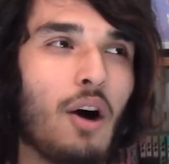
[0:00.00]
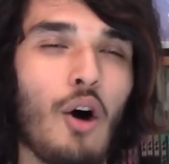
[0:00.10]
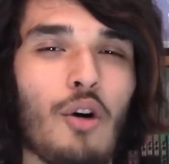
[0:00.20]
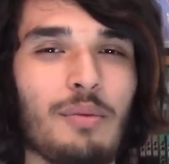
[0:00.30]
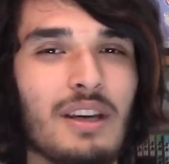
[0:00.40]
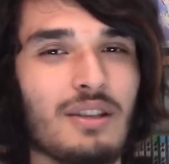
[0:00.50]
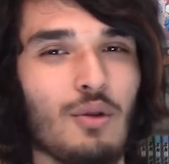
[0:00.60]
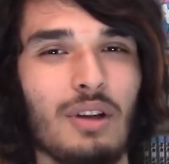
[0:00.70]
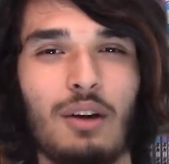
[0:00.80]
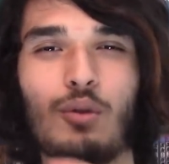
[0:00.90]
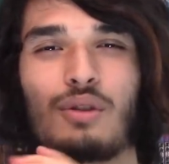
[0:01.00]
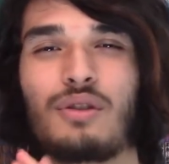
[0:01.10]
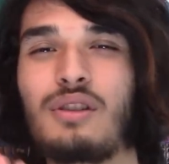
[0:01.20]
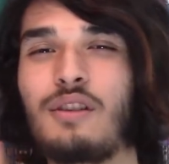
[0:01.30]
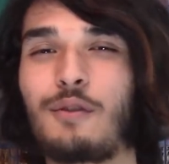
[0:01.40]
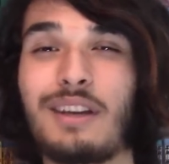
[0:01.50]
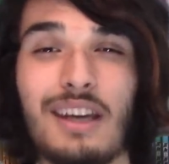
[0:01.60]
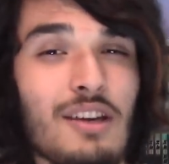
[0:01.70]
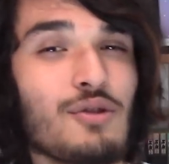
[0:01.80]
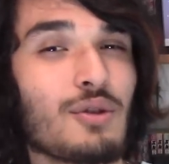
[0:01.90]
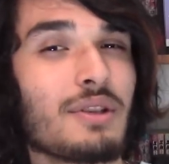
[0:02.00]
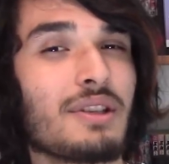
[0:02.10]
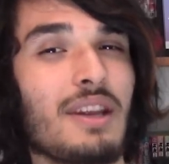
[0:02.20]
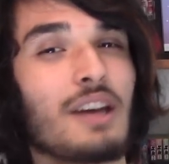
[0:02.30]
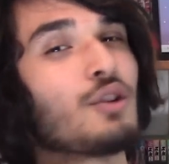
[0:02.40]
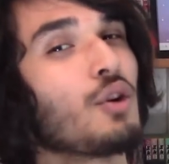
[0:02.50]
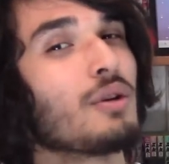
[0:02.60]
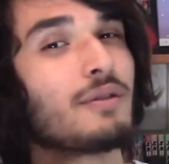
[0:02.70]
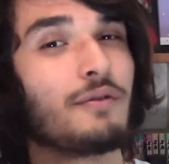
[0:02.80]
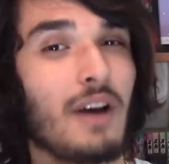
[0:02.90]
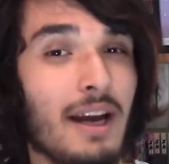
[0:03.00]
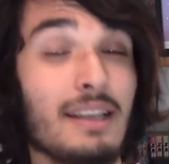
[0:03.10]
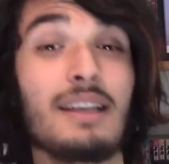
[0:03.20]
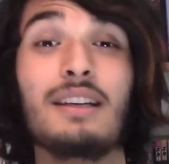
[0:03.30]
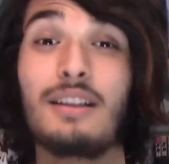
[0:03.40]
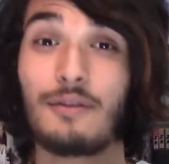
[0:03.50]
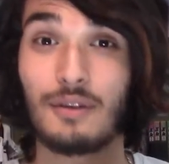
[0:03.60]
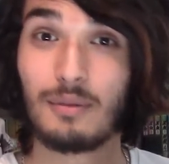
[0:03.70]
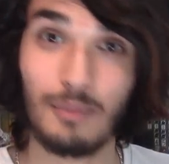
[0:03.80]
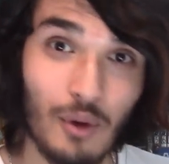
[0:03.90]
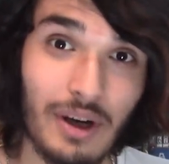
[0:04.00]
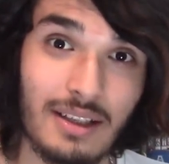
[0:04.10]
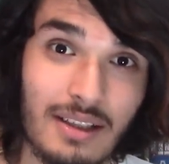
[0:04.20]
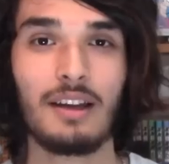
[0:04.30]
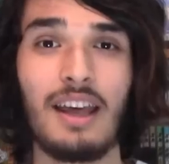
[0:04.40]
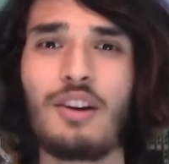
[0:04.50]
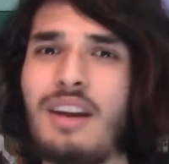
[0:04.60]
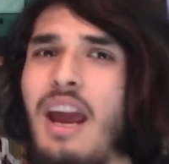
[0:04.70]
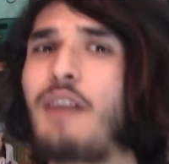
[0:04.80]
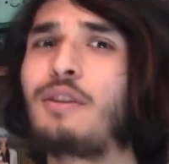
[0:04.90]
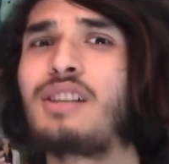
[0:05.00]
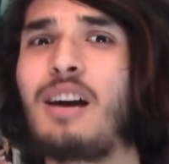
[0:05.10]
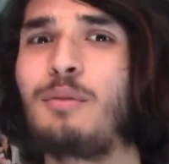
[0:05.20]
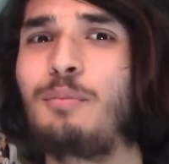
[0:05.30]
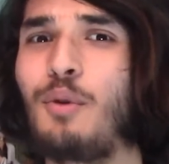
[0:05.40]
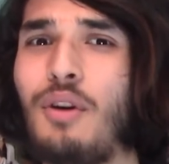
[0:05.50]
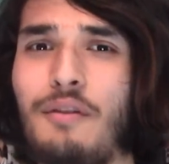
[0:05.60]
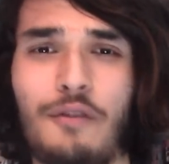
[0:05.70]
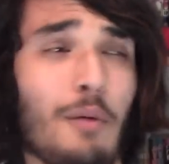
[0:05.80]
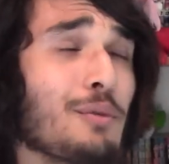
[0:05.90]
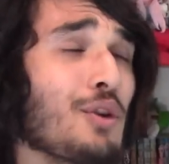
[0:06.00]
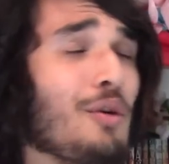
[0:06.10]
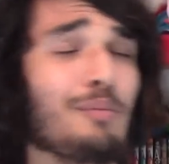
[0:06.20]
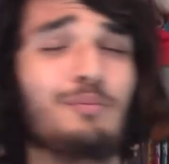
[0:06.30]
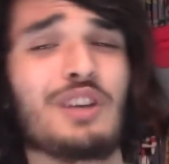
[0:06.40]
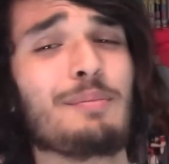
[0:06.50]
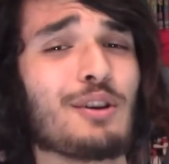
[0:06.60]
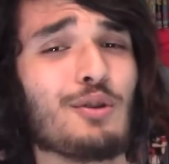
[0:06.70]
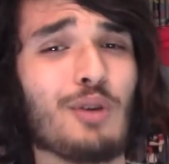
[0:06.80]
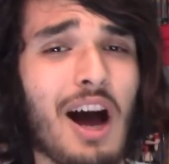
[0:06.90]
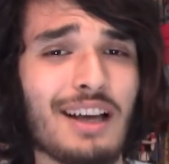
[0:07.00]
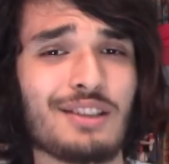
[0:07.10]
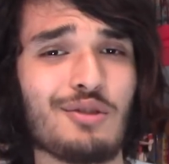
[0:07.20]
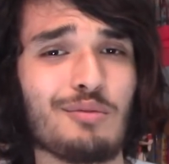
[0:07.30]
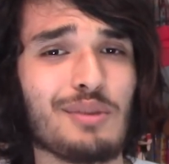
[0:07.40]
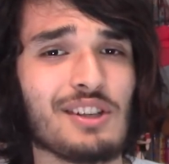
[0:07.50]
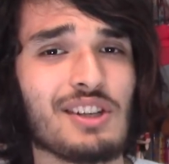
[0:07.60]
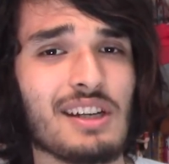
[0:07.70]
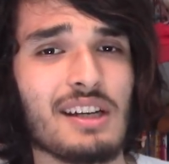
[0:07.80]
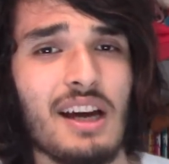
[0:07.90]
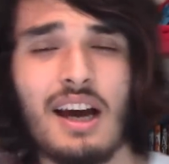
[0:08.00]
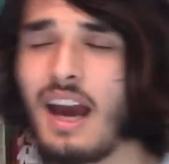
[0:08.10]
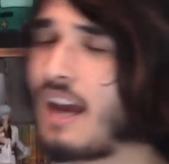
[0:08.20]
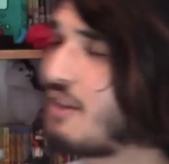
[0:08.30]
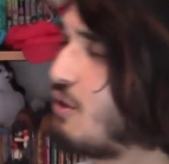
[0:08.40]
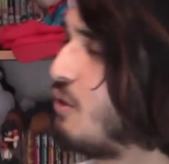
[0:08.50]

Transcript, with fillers: hobbies, or like all sorts of different interests that girls find in different boys. They got every type of boy, from your typical high school bishi and your